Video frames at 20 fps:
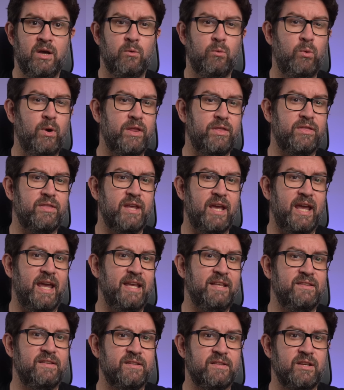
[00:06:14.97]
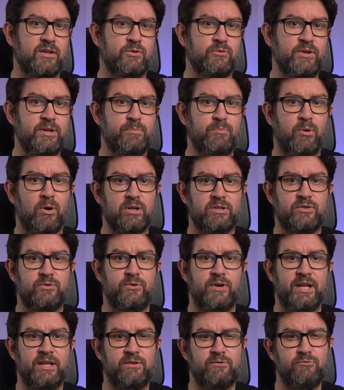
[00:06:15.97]
with the 80-degree
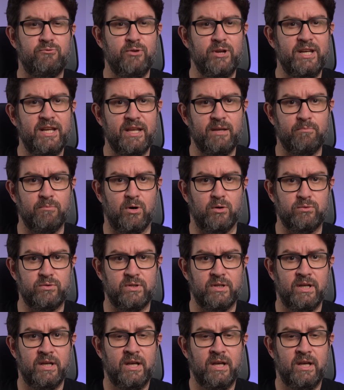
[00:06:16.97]
portrait reading mode.